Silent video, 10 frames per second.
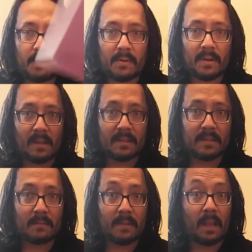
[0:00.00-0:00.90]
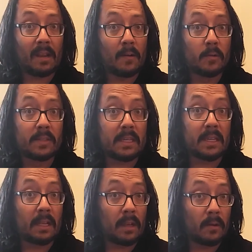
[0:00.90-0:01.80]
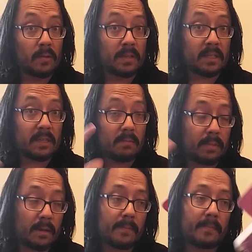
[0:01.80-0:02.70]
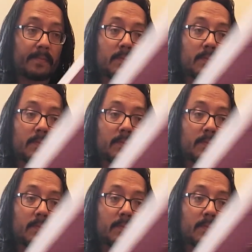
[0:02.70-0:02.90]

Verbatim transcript: put on some closey closey, but